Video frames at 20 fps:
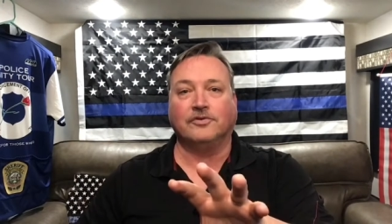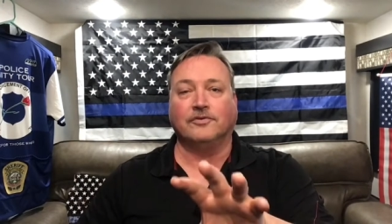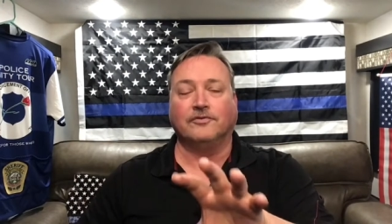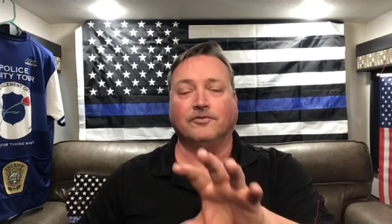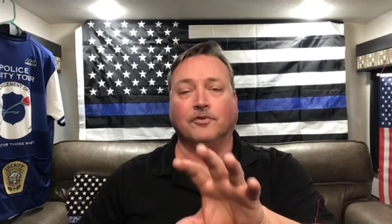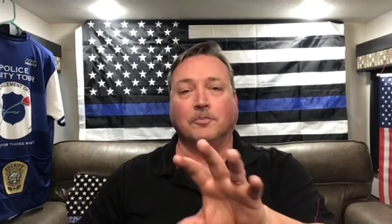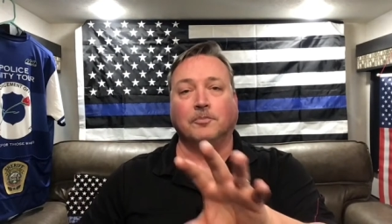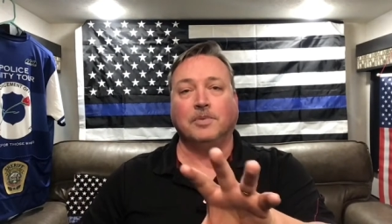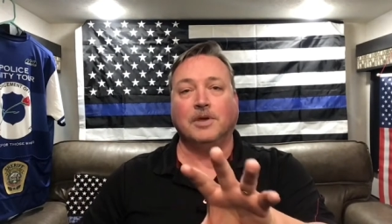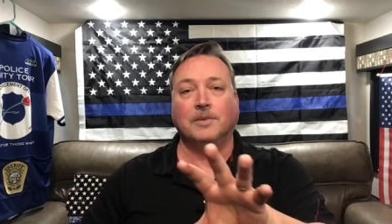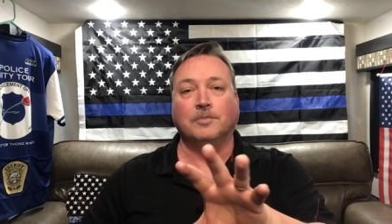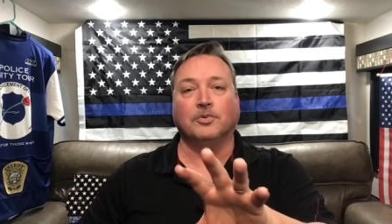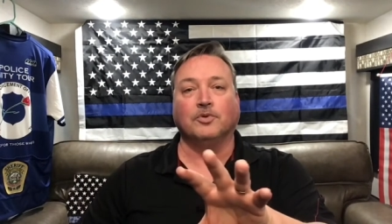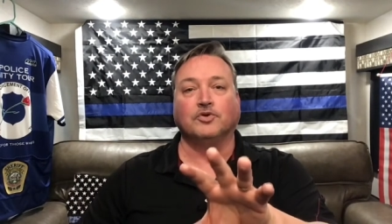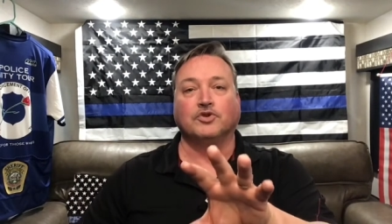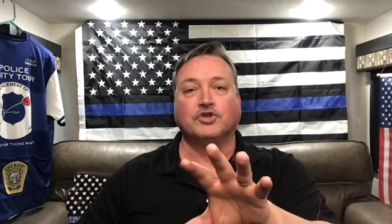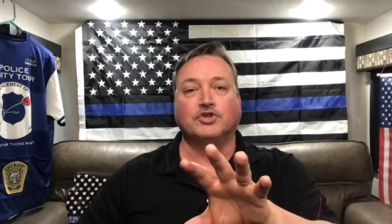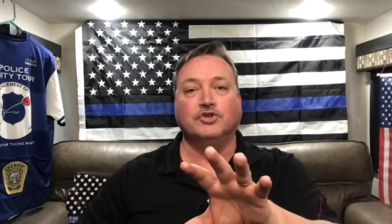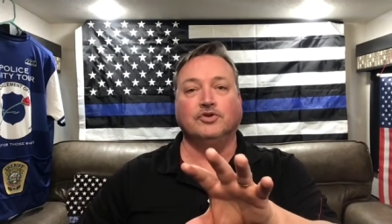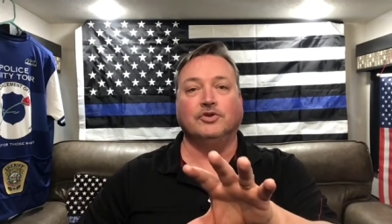from people
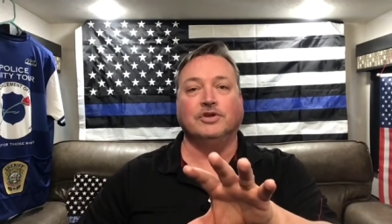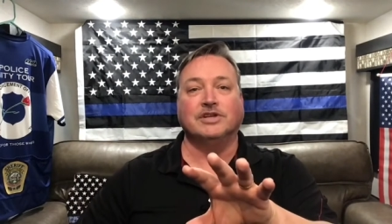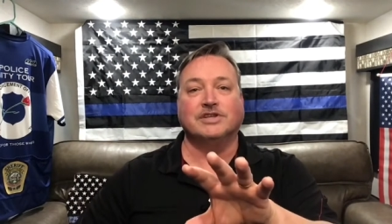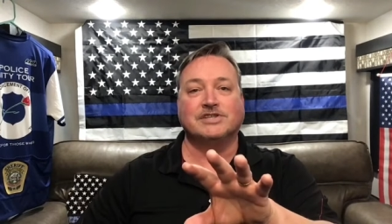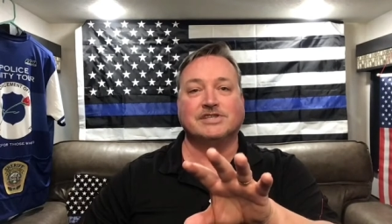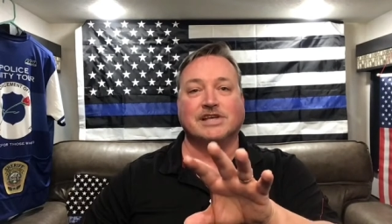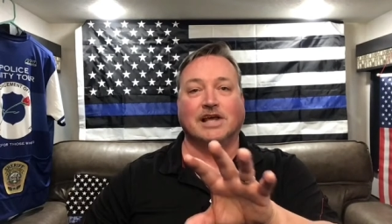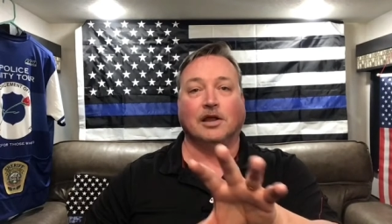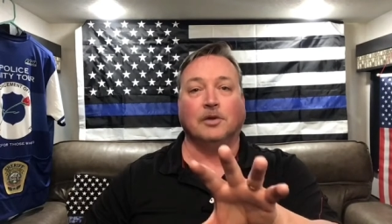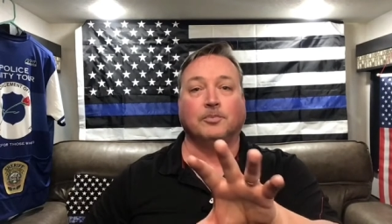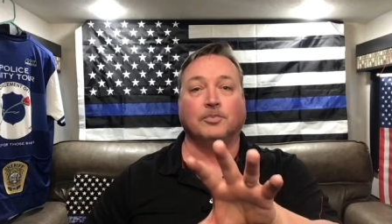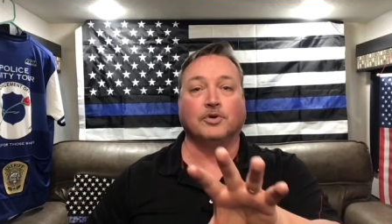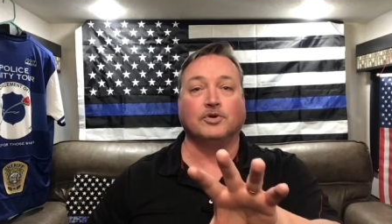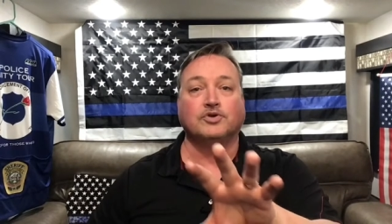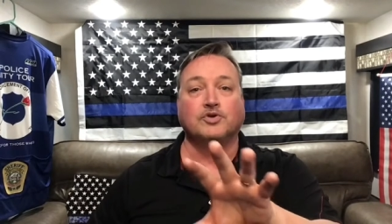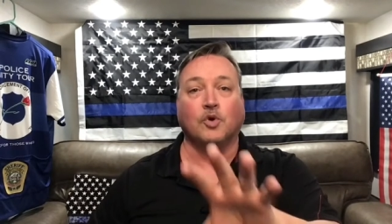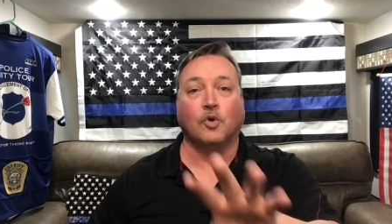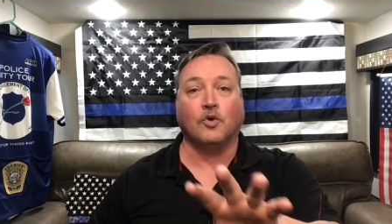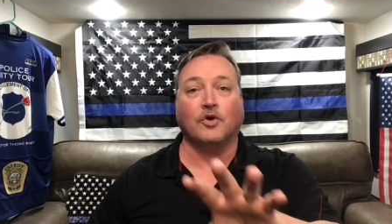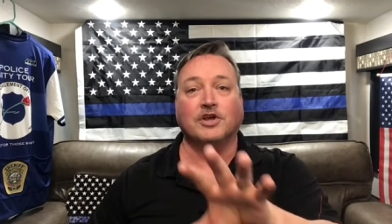shooting
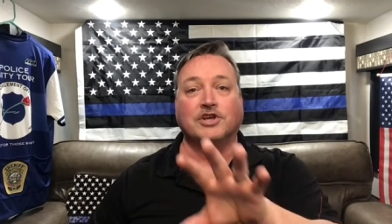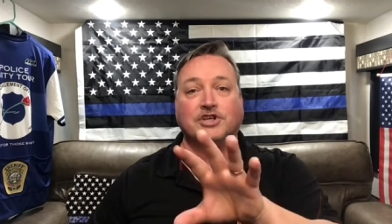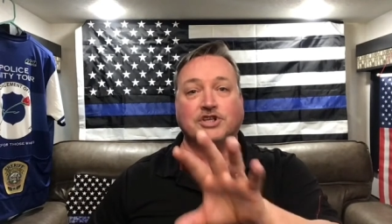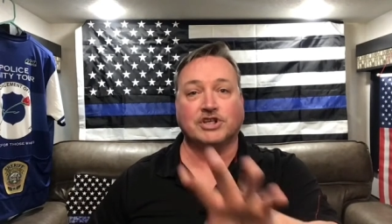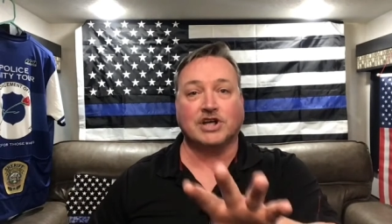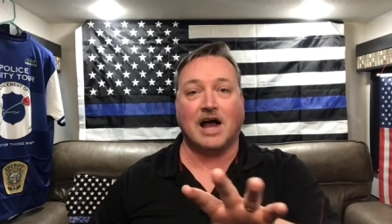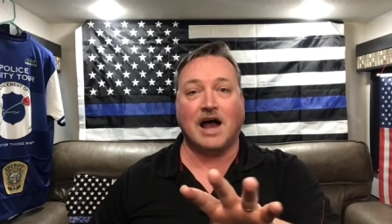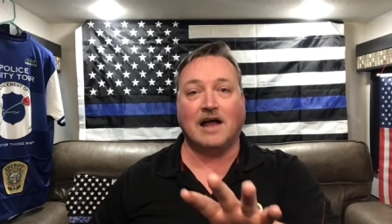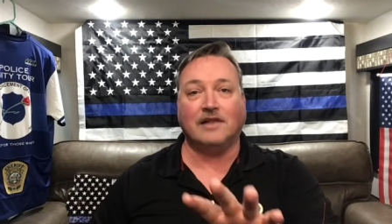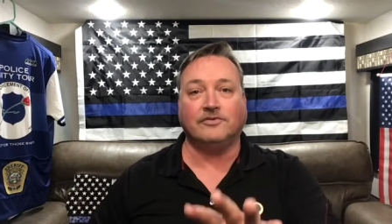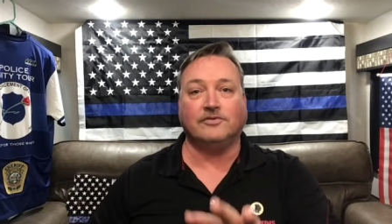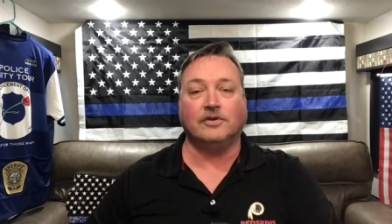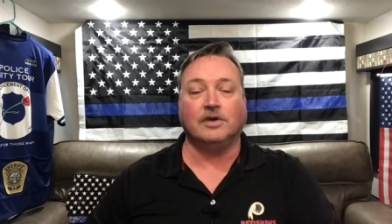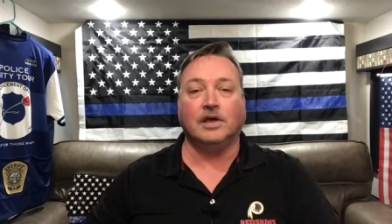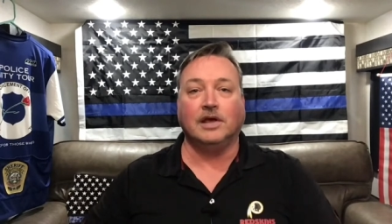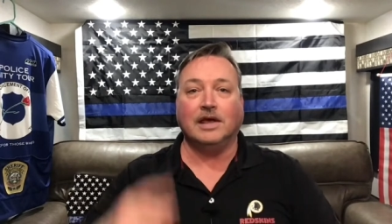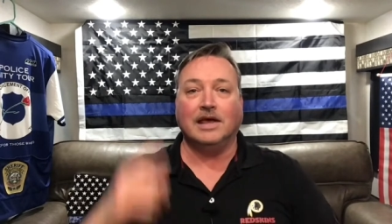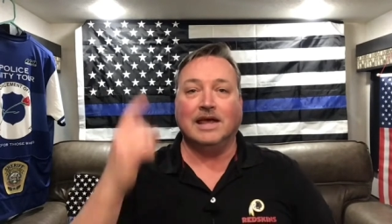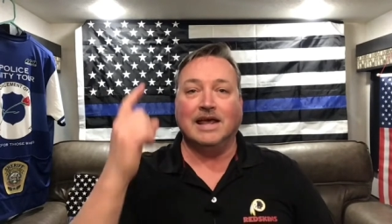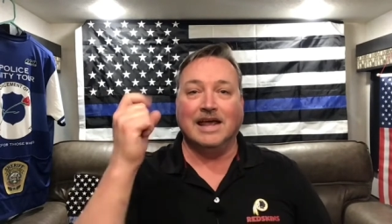celebratory shots
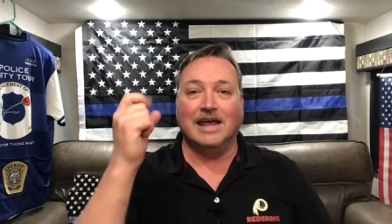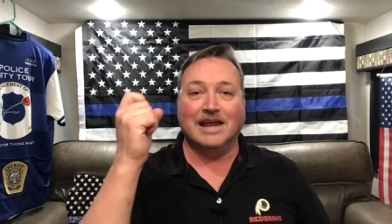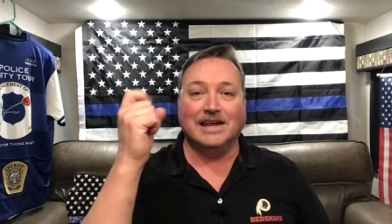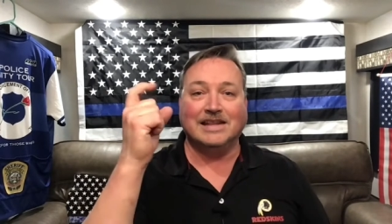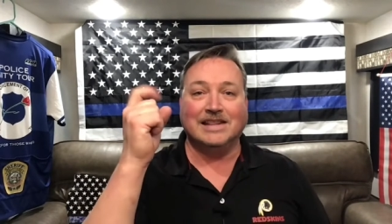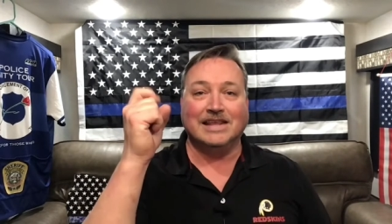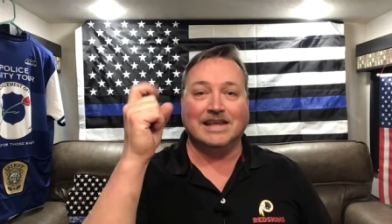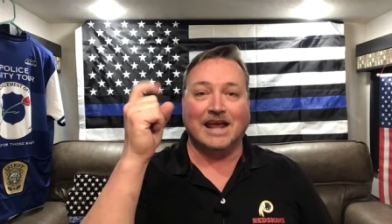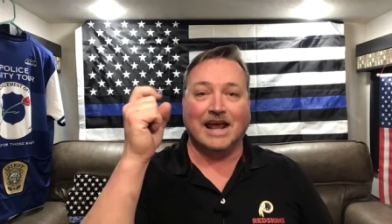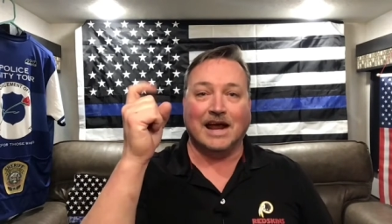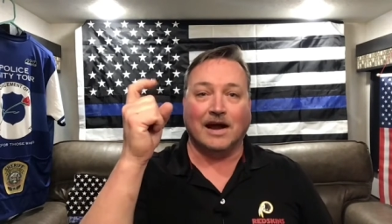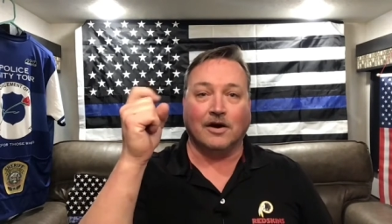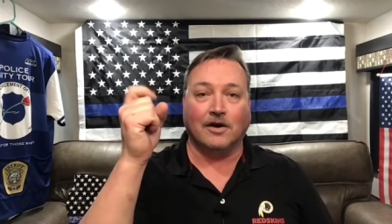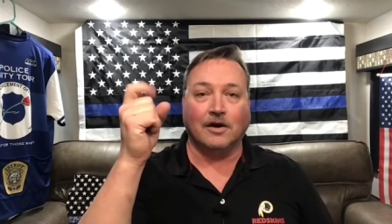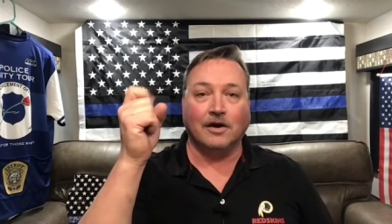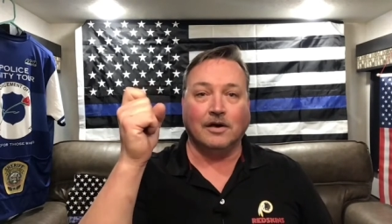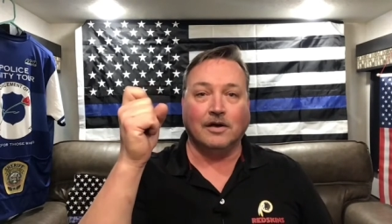into the air,